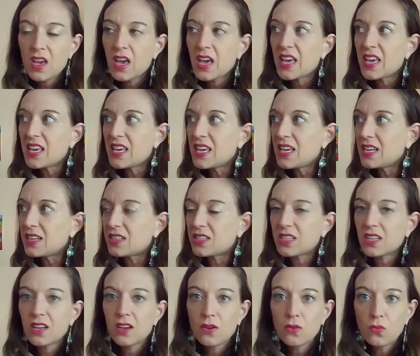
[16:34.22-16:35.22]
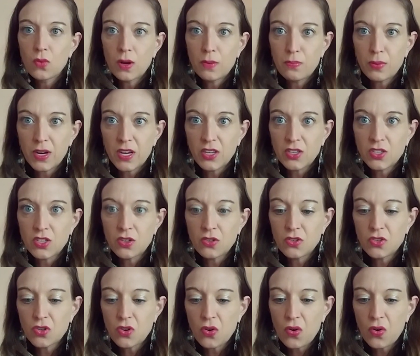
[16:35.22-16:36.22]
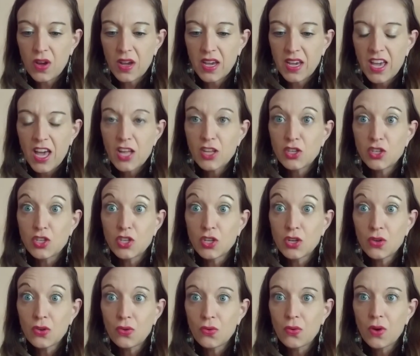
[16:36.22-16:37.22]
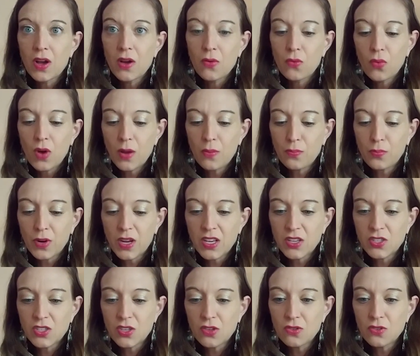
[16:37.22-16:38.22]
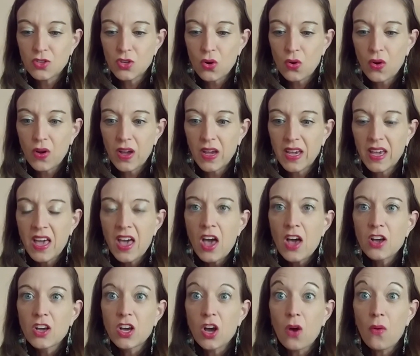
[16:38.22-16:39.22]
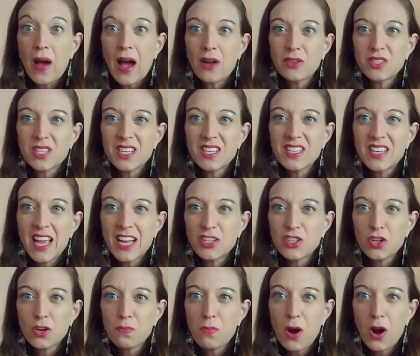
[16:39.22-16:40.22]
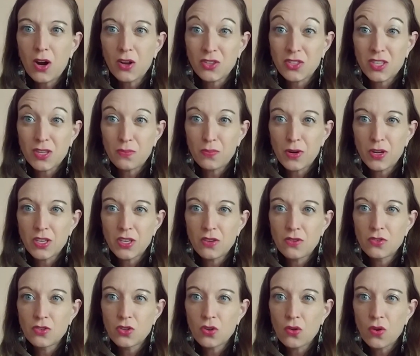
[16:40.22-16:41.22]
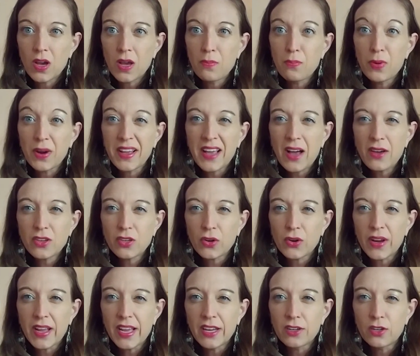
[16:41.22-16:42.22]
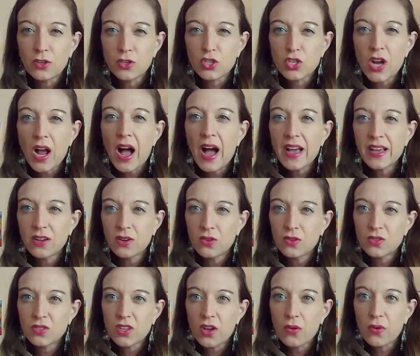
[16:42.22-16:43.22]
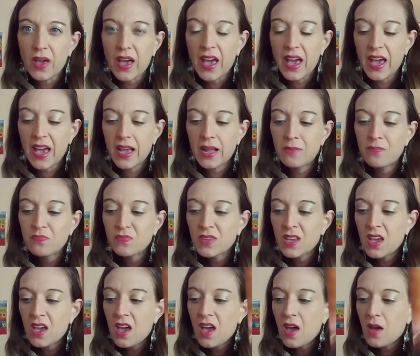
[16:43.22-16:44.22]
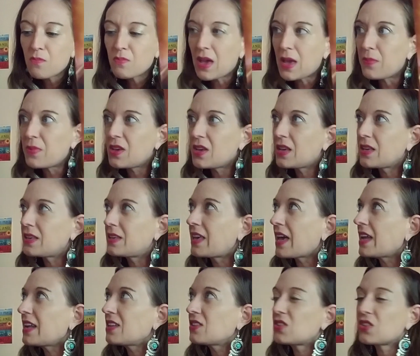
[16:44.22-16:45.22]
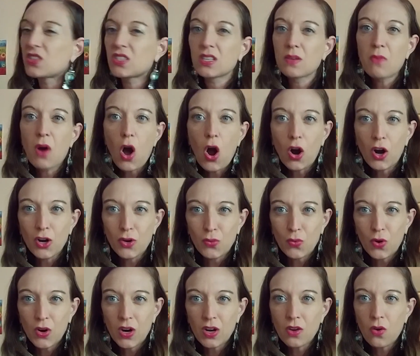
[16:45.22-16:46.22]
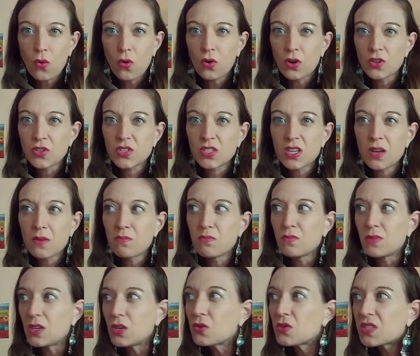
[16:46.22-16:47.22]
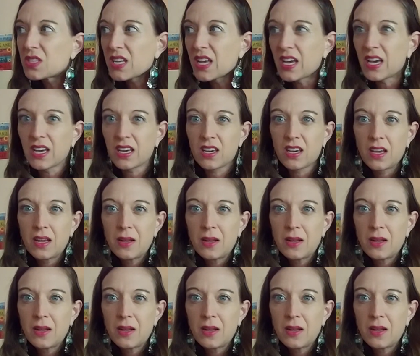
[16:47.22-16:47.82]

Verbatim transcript: Eat what brings you joy. Do what brings you joy. Go out to nature parks that bring you joy. Bring out your inner child, okay? Maybe get into some artwork or some music,